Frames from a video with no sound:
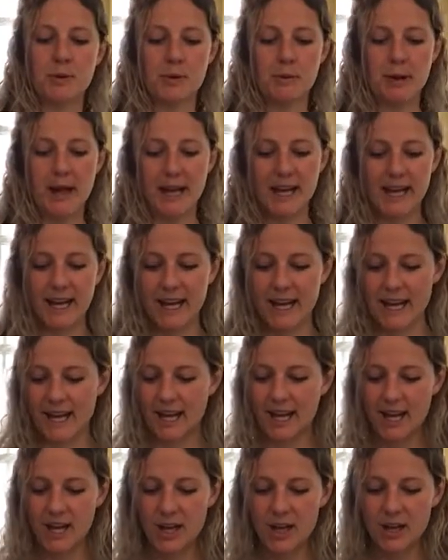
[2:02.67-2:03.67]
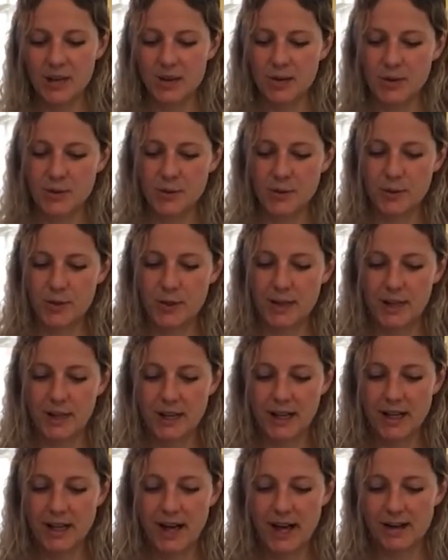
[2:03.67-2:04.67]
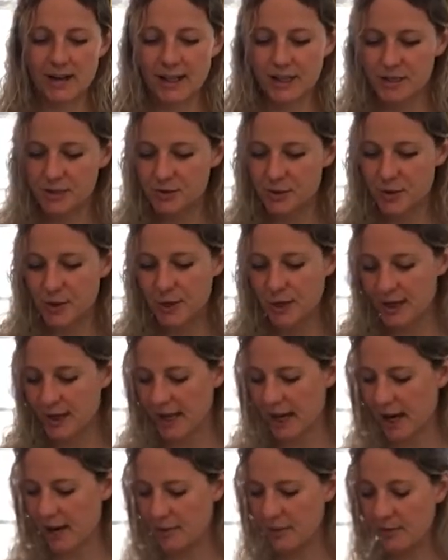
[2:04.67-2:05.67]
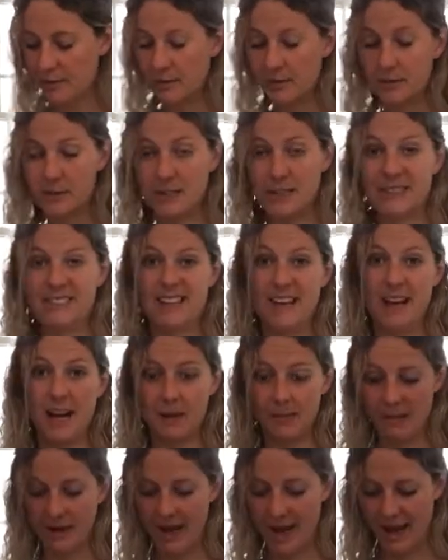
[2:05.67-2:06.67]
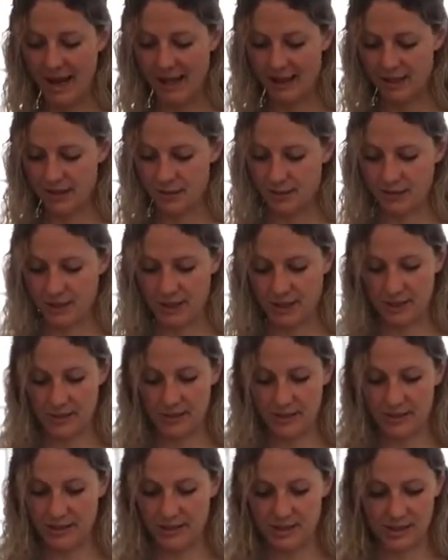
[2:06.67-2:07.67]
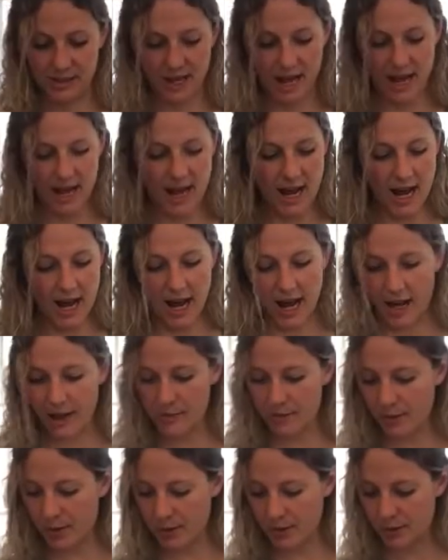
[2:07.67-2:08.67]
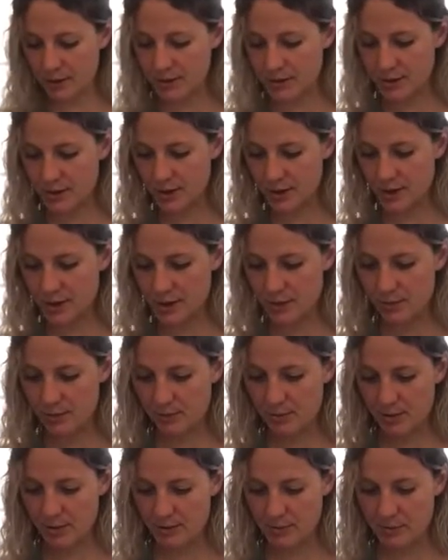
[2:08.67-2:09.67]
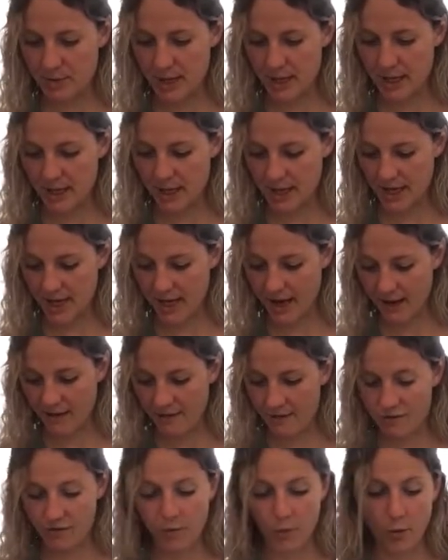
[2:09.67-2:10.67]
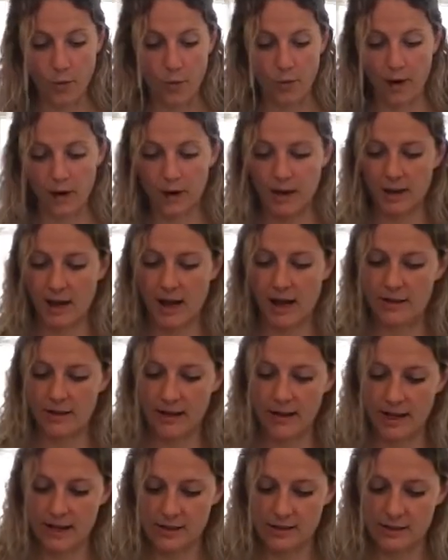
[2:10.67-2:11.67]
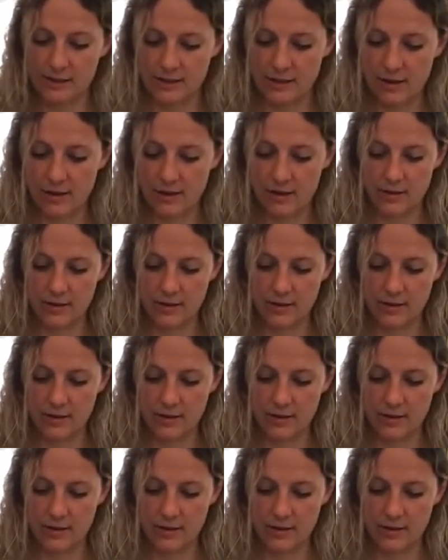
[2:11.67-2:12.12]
are making your cloud eggs for, that'll dictate how many eggs you want to use. Today, I'm going to be making 4 cloud eggs, so